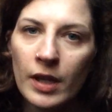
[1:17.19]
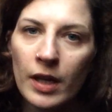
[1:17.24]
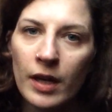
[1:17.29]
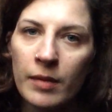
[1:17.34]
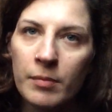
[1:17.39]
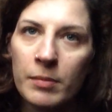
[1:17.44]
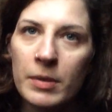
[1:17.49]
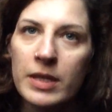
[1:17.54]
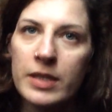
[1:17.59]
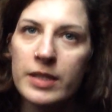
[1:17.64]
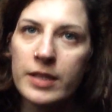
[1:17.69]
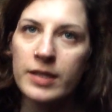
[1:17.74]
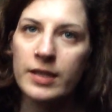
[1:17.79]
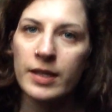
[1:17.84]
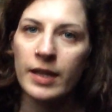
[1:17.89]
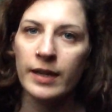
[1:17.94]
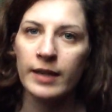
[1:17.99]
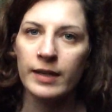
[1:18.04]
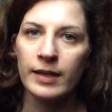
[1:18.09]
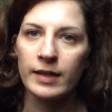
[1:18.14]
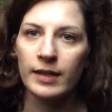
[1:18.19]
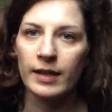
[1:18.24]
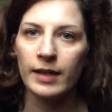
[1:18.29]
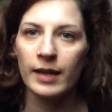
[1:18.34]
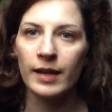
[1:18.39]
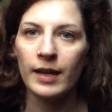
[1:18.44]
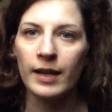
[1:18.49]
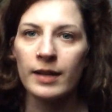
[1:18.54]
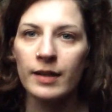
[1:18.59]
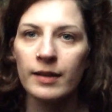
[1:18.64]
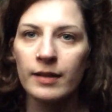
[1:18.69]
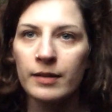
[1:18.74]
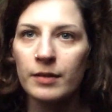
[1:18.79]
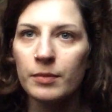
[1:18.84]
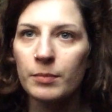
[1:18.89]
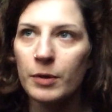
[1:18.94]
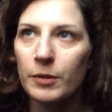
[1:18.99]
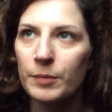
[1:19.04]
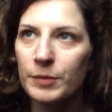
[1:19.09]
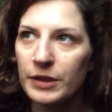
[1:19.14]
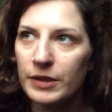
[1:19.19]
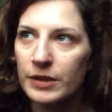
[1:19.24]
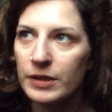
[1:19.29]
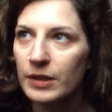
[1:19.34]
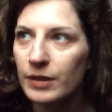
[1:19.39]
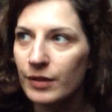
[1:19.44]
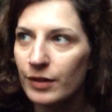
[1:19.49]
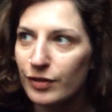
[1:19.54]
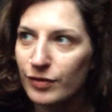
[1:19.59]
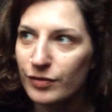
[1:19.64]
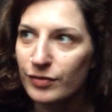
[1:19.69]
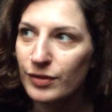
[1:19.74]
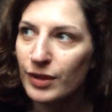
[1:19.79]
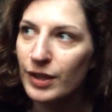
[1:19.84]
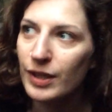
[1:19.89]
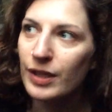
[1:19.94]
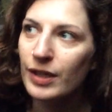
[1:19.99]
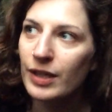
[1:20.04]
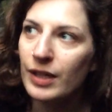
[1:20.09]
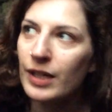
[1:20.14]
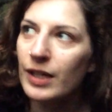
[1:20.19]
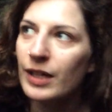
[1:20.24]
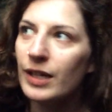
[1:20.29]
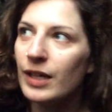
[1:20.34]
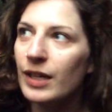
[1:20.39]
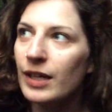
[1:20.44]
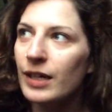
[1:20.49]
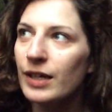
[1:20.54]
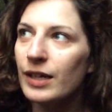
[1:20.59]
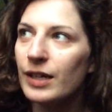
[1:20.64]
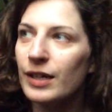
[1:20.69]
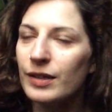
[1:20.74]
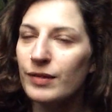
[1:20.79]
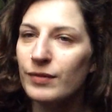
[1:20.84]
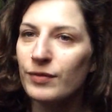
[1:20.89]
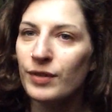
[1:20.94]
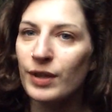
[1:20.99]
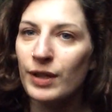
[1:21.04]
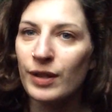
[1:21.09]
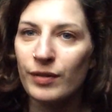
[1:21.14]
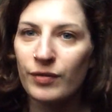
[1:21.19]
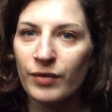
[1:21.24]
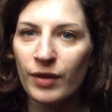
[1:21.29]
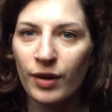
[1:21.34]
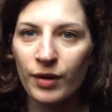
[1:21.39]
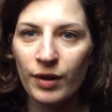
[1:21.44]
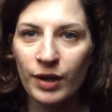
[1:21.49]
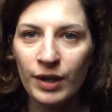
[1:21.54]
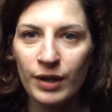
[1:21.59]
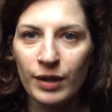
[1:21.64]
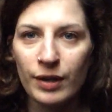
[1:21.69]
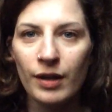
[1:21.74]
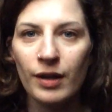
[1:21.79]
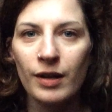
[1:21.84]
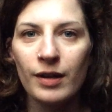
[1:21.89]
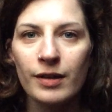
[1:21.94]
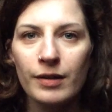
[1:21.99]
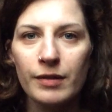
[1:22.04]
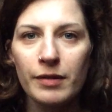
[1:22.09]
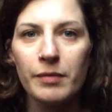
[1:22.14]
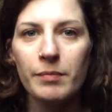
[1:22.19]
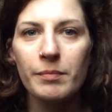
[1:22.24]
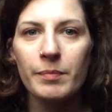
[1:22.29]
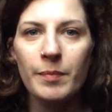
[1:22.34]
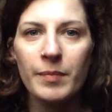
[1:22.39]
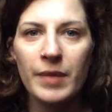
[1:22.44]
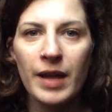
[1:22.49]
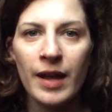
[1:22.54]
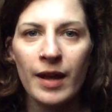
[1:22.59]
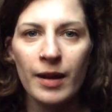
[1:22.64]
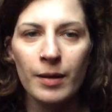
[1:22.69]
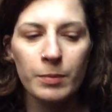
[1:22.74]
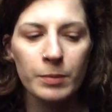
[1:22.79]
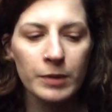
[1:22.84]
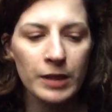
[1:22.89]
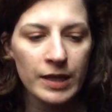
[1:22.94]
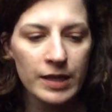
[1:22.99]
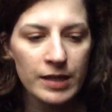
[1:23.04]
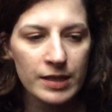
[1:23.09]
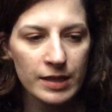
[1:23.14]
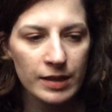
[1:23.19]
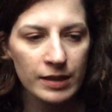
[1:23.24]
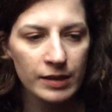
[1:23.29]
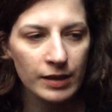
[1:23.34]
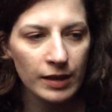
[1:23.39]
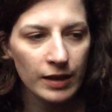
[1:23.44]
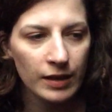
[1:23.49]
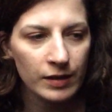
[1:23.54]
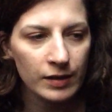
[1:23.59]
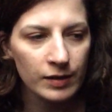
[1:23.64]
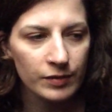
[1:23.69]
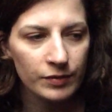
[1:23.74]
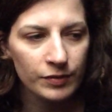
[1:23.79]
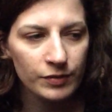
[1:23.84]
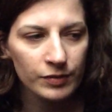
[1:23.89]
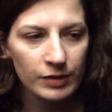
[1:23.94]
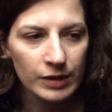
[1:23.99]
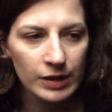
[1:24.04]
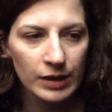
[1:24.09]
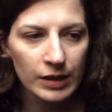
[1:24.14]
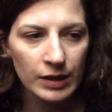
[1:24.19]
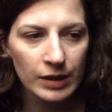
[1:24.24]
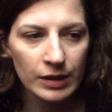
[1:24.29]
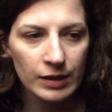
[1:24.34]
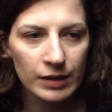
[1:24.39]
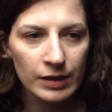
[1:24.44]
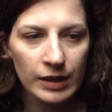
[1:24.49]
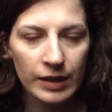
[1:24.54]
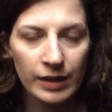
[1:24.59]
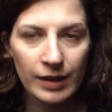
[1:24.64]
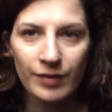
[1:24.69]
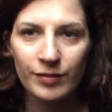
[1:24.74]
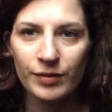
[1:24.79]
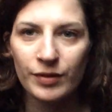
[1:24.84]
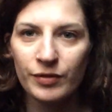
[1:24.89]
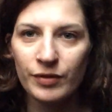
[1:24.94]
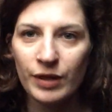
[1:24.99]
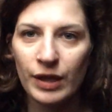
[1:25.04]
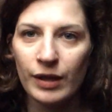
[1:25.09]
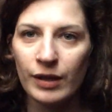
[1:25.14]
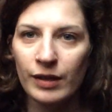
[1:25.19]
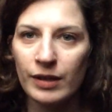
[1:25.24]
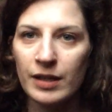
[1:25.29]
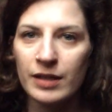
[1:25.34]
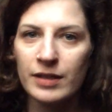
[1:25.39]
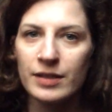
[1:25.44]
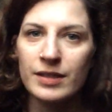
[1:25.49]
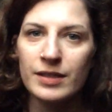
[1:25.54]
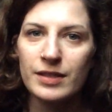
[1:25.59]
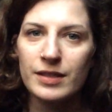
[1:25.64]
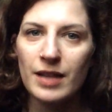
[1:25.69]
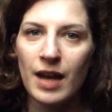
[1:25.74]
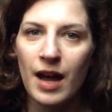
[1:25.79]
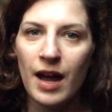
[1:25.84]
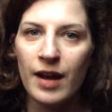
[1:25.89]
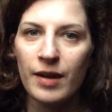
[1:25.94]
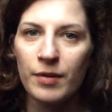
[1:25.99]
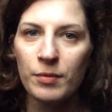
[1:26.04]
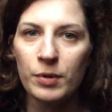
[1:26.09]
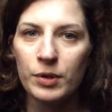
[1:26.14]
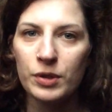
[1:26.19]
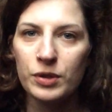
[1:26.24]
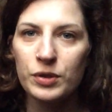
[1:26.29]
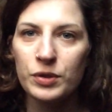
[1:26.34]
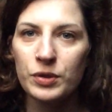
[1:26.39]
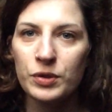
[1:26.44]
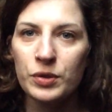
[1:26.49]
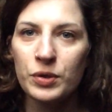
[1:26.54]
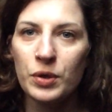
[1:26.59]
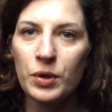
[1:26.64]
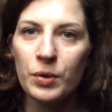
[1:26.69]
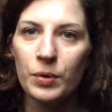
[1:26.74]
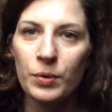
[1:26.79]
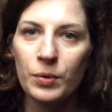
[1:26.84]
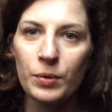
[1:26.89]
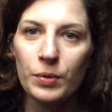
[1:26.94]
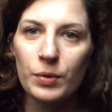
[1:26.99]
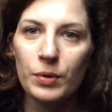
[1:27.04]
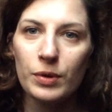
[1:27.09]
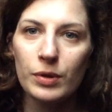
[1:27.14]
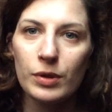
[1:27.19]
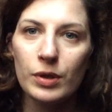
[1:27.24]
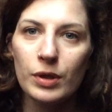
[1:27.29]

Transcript: I must say that I had a little moment of feeling very helpless and kind of like everything that I want to do